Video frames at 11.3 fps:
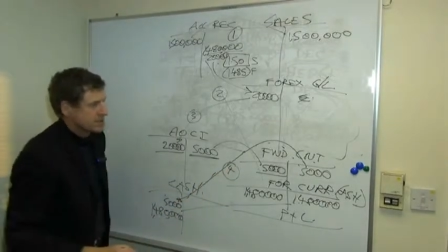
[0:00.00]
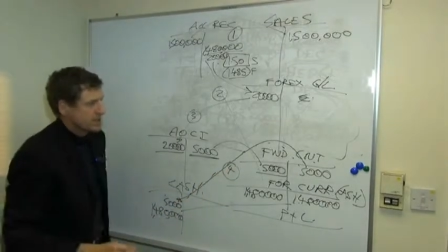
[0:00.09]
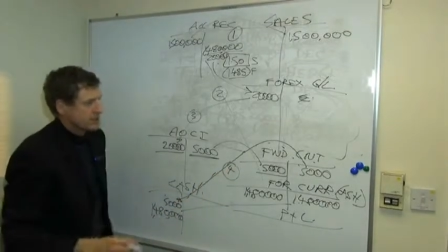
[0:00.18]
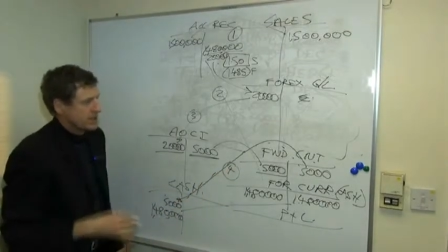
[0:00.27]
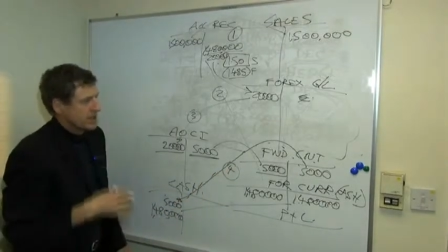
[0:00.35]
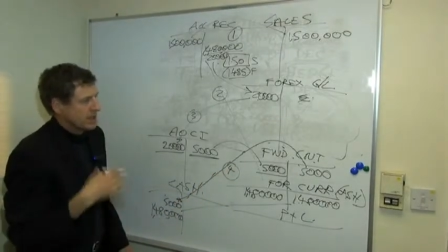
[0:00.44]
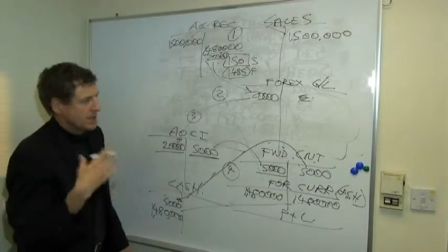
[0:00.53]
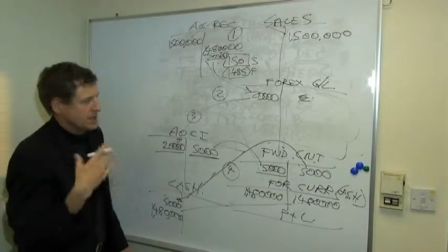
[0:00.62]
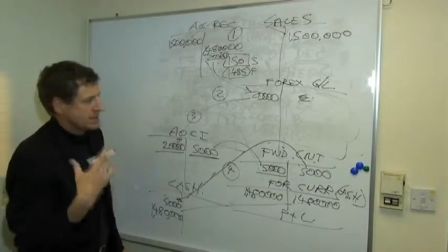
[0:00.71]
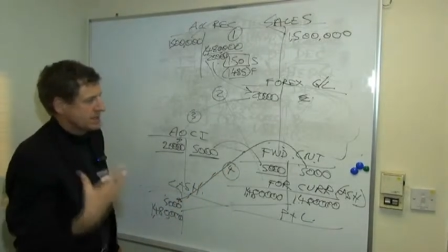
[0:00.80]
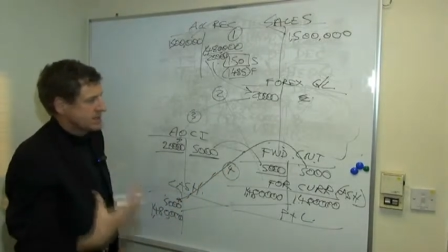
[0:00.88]
So
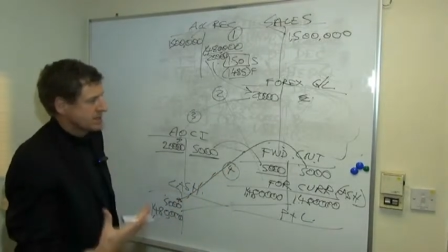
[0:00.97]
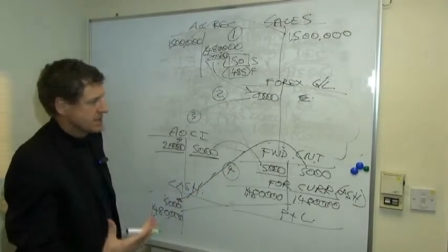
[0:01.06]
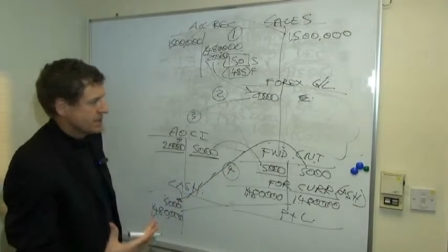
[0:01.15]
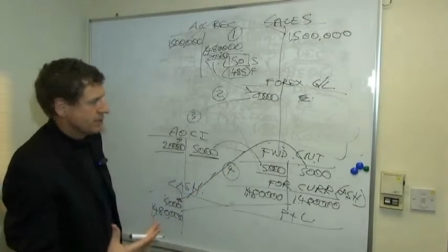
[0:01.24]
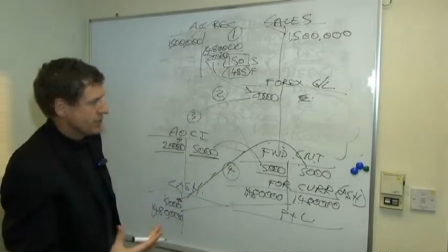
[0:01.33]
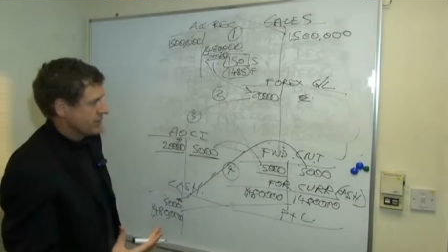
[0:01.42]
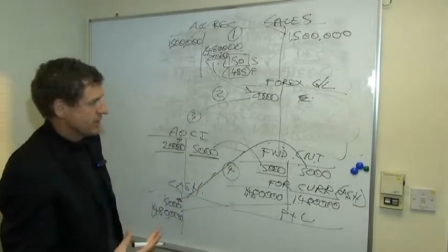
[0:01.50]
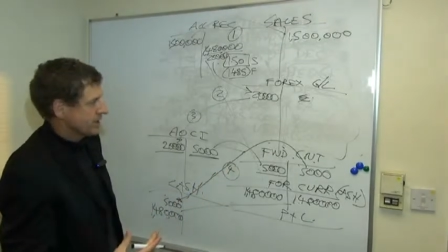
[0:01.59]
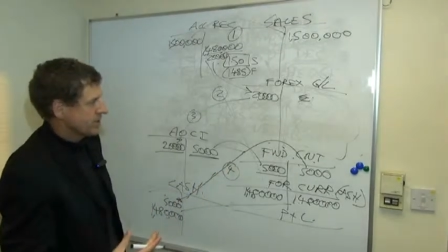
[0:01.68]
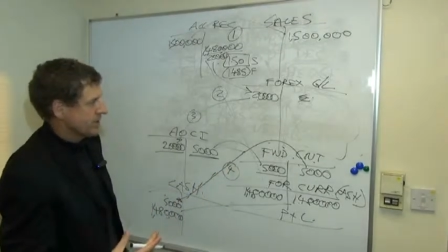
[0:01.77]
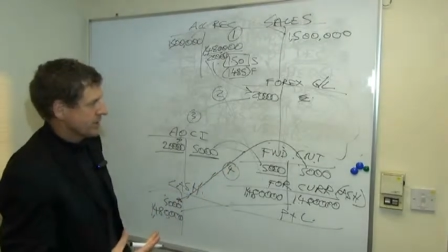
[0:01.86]
let's, in summary,
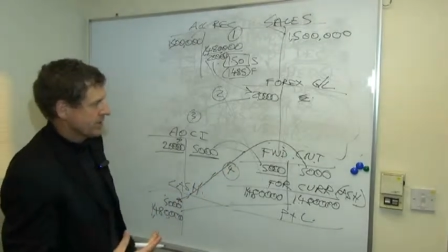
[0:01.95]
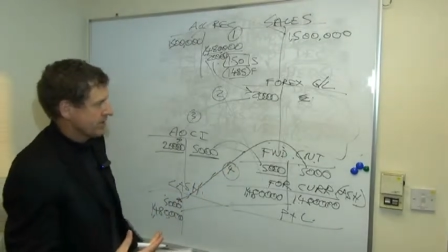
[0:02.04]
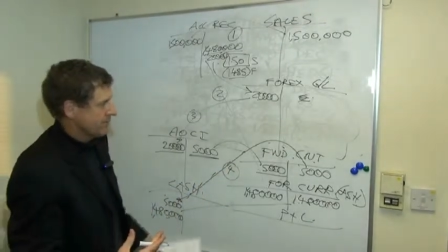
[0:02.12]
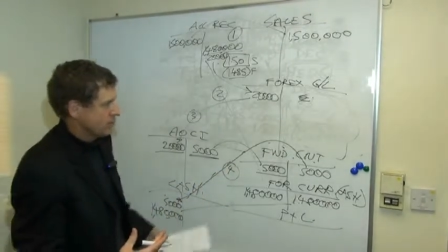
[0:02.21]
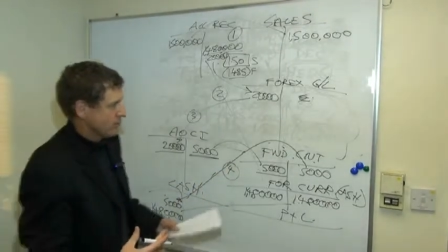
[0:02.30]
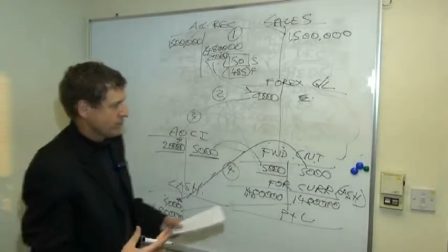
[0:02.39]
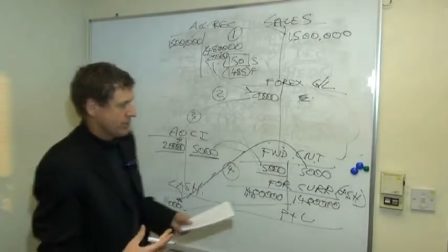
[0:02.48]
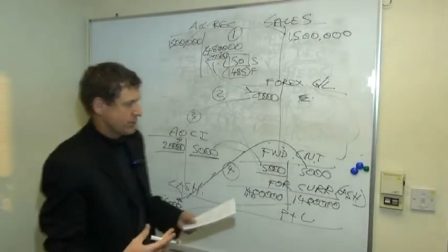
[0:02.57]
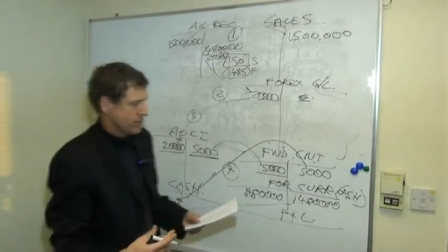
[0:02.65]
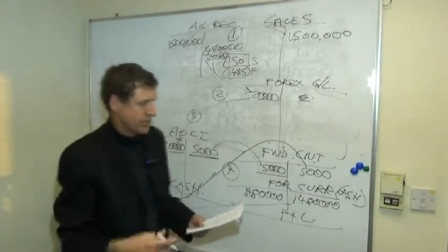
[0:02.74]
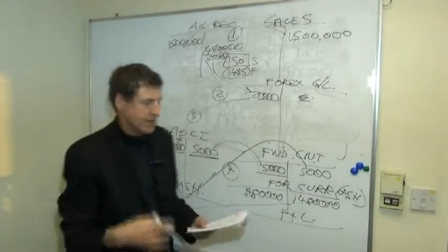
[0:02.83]
go back over what we're
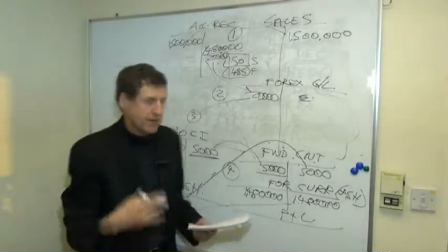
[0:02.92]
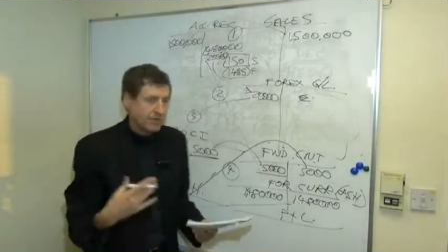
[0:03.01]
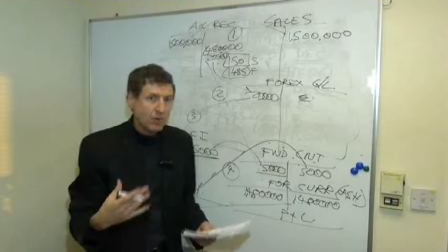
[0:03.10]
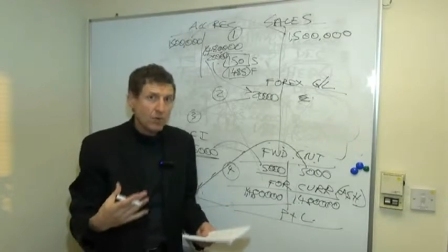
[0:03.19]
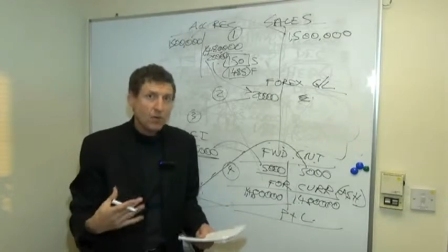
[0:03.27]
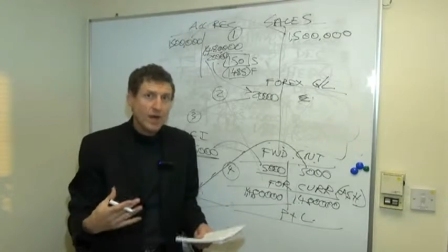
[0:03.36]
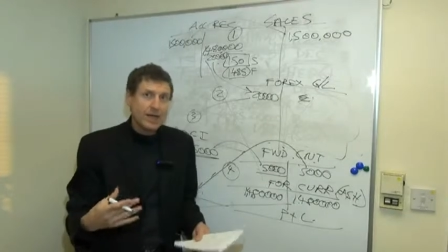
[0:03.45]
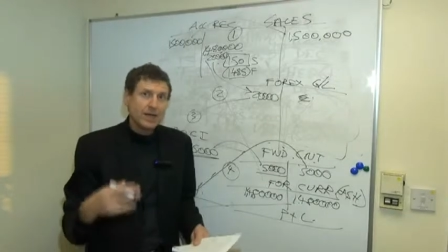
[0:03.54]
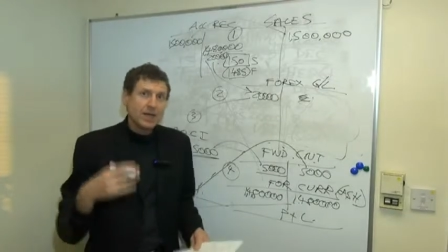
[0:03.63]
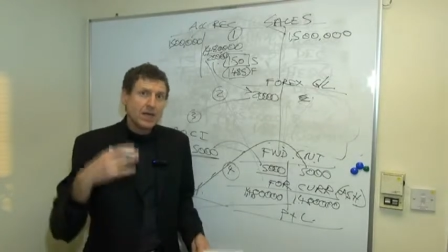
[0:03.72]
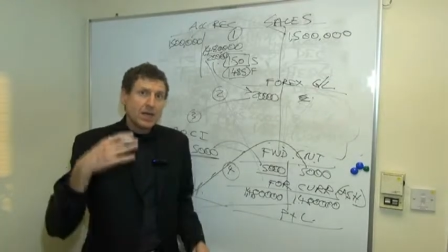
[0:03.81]
doing. Number
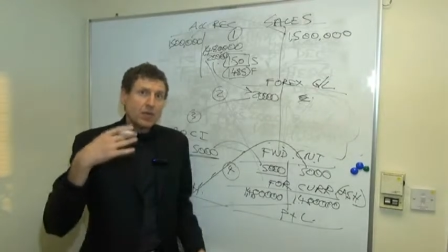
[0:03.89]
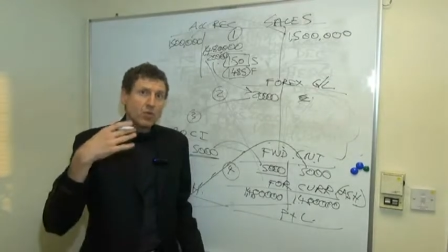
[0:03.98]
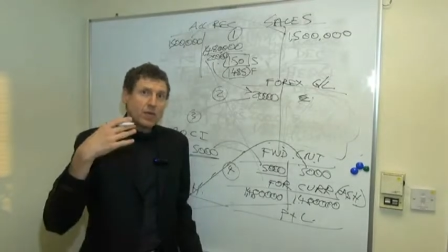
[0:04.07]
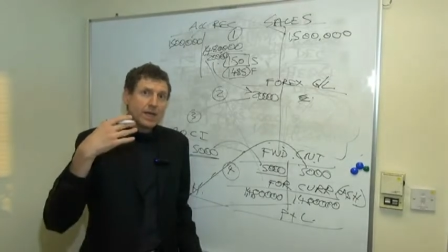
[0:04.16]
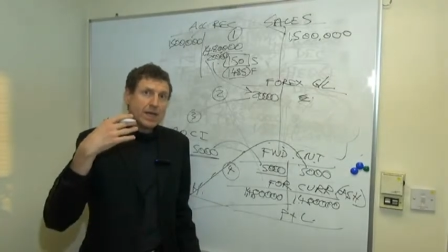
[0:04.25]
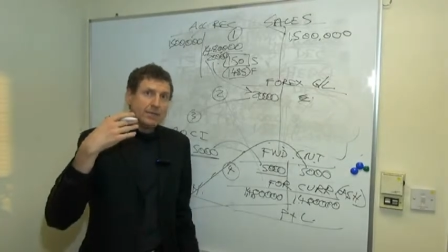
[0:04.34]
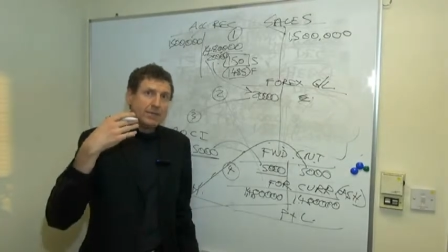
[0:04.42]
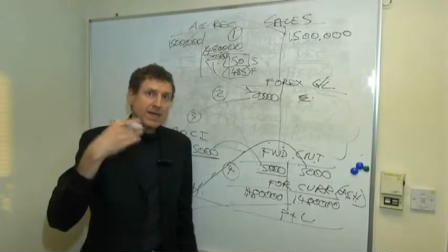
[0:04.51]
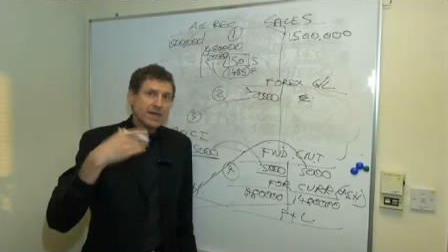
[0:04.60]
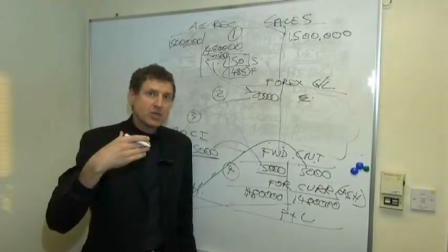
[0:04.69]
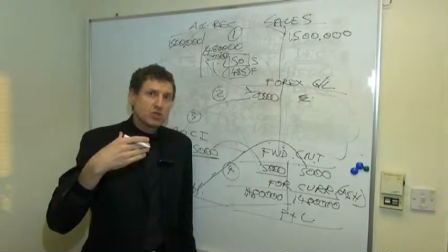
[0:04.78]
one, we are
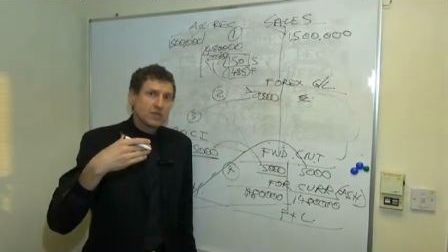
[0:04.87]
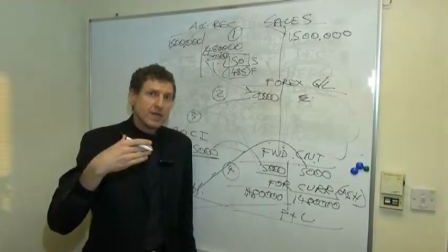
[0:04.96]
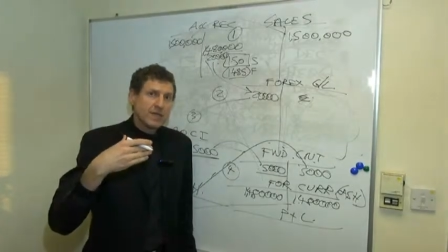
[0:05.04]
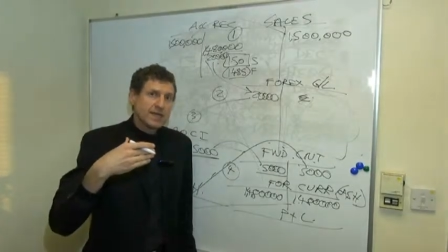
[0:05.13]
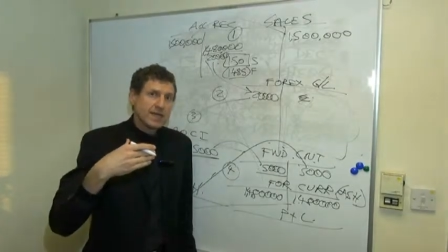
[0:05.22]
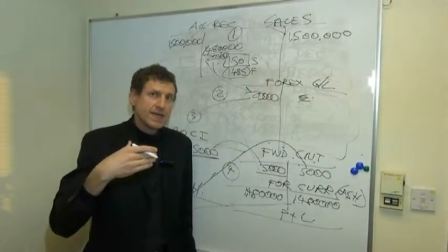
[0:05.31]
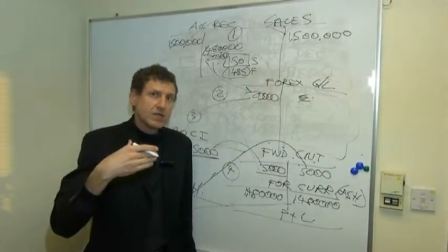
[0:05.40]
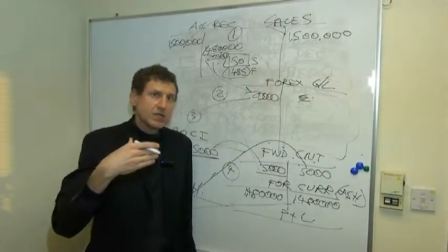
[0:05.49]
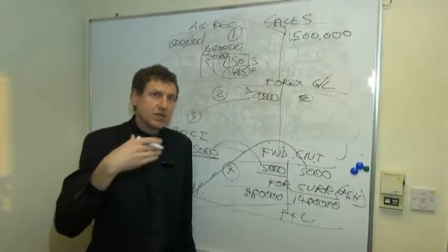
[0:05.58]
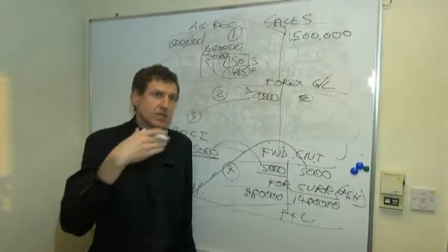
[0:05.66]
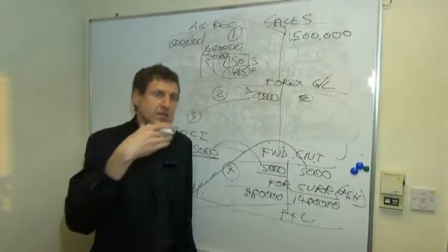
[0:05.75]
making
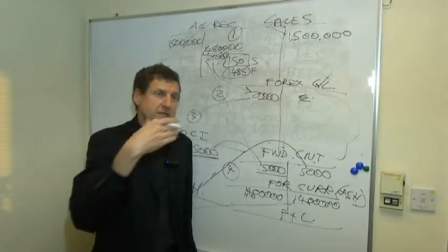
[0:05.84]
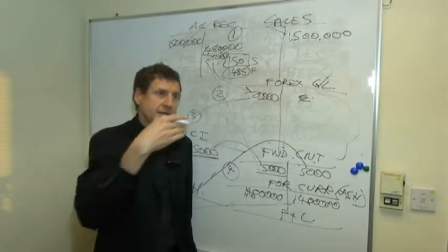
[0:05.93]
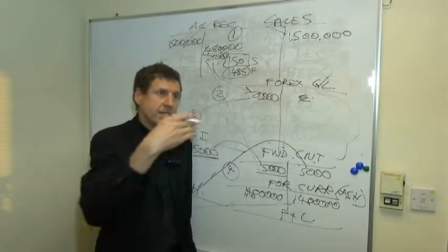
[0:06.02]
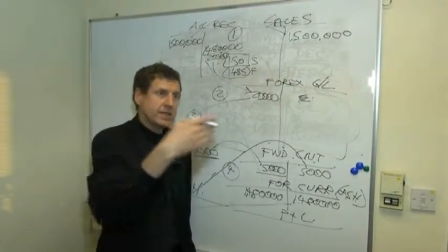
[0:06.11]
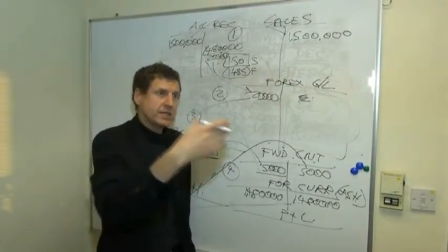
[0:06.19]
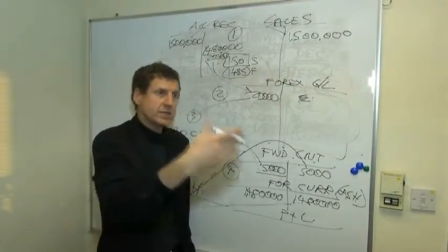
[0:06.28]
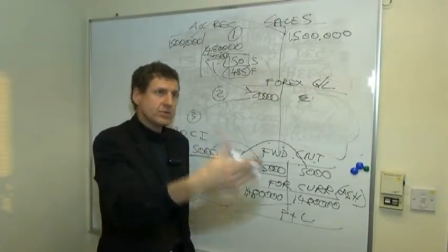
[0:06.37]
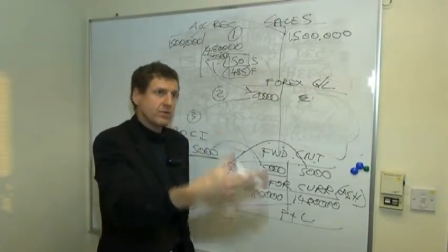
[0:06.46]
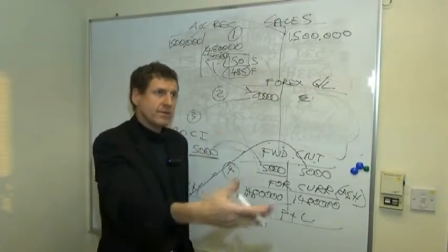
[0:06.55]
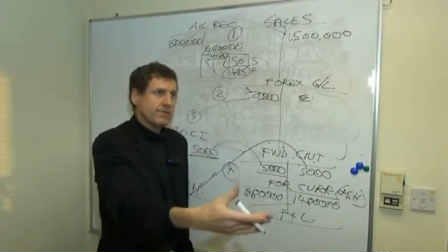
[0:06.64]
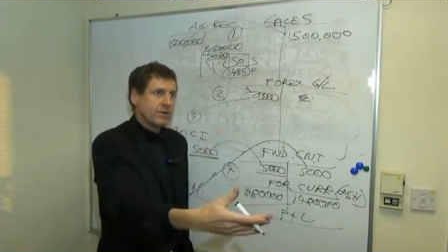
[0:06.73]
transactions
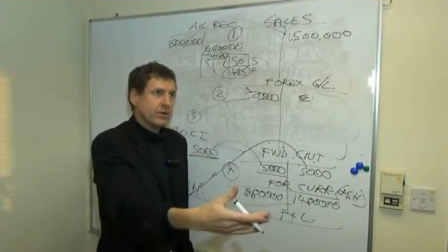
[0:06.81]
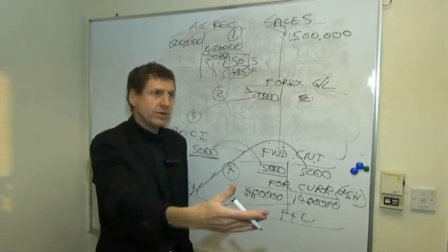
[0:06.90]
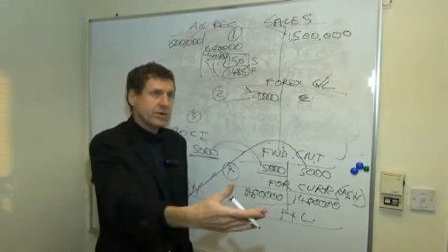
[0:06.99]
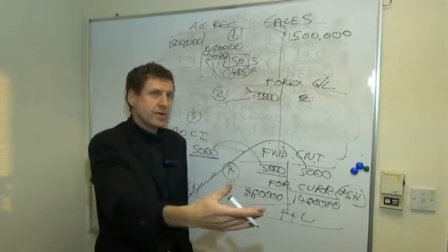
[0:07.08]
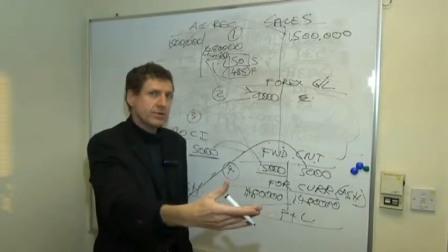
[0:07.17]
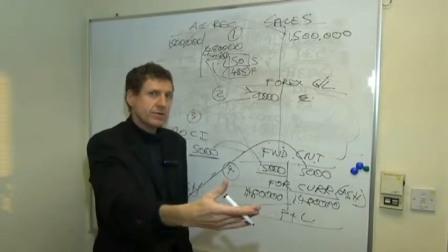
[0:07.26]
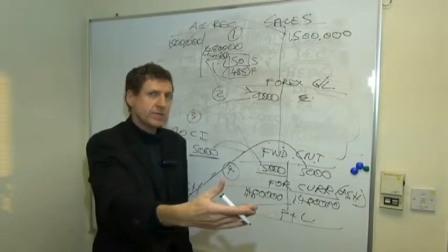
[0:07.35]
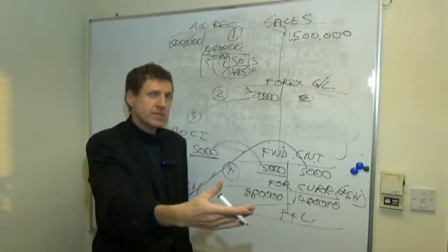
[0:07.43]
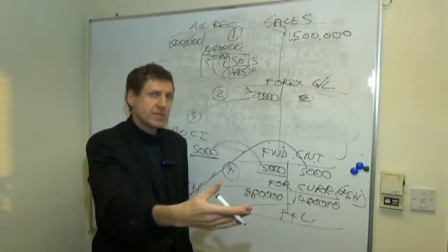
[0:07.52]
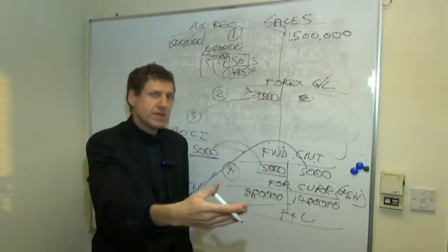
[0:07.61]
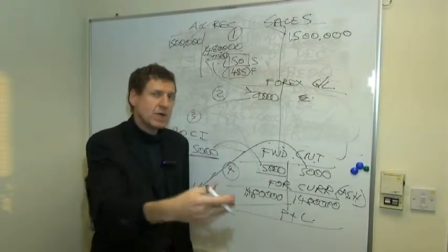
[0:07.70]
into a foreign
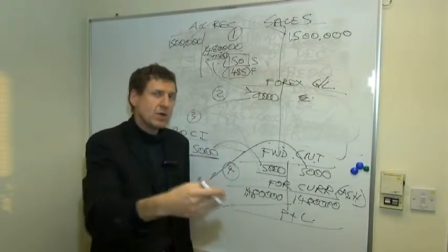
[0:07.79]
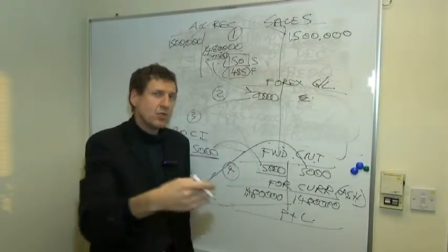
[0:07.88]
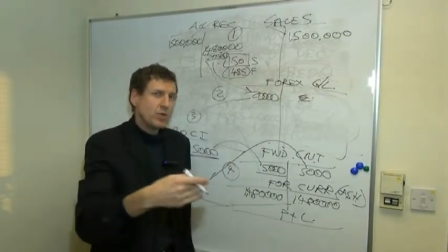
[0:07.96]
currency.